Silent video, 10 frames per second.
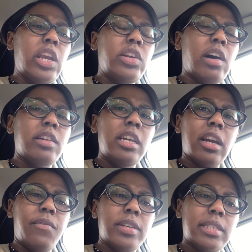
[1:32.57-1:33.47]
you know,
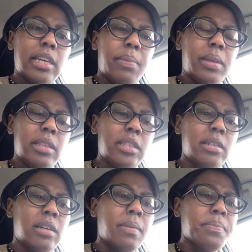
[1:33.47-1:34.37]
looking for something
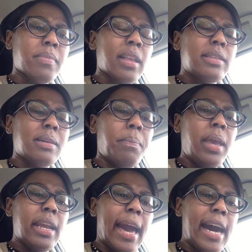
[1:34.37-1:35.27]
to to
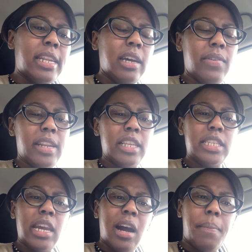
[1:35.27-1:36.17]
pick out of it and
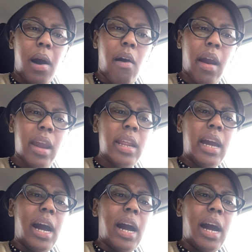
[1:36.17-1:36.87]
tear apart,